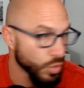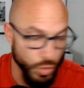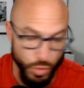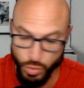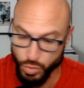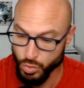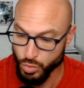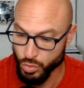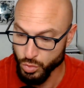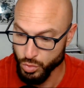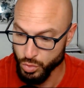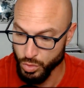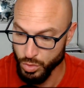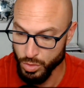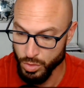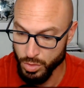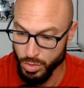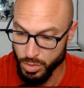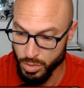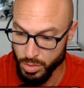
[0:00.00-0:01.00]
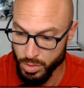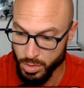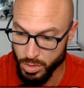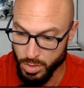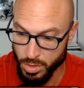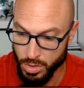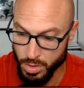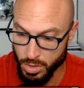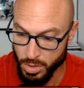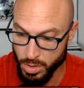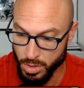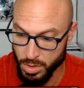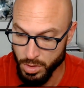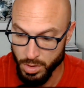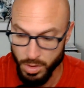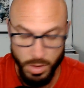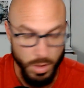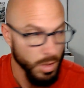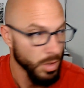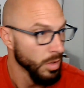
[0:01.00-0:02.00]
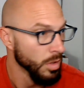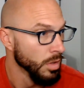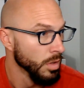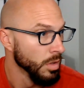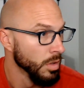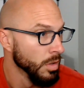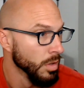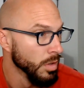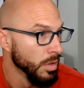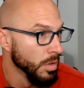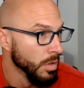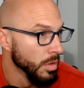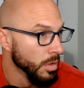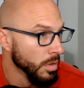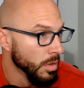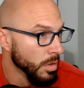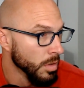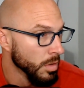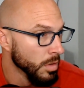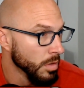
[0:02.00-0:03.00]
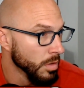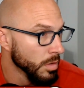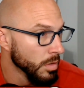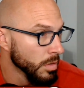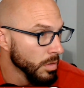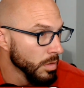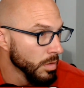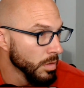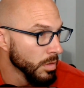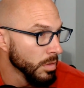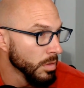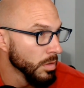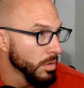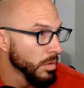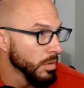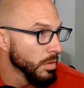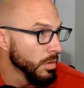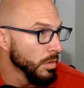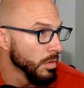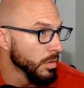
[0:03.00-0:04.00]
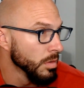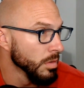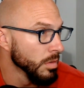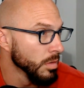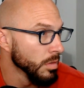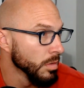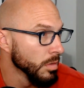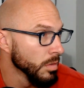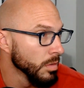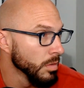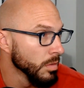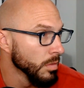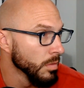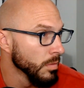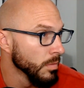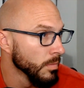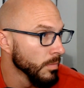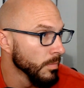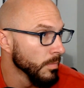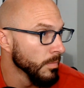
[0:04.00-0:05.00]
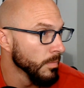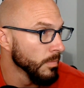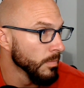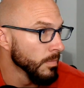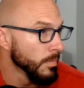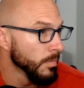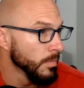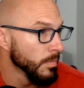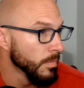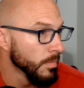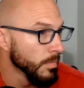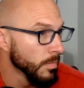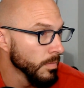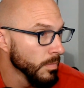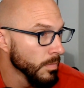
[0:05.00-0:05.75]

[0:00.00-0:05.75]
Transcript: No one is speaking in this clip.